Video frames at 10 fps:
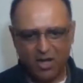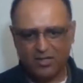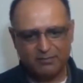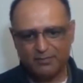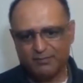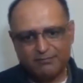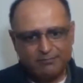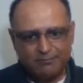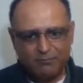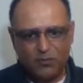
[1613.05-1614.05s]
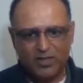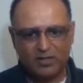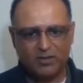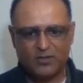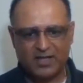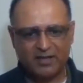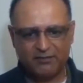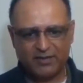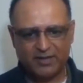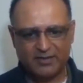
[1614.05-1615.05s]
Long term, what are
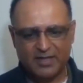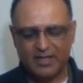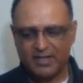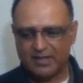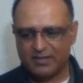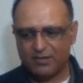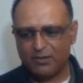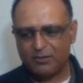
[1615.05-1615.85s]
those side effects?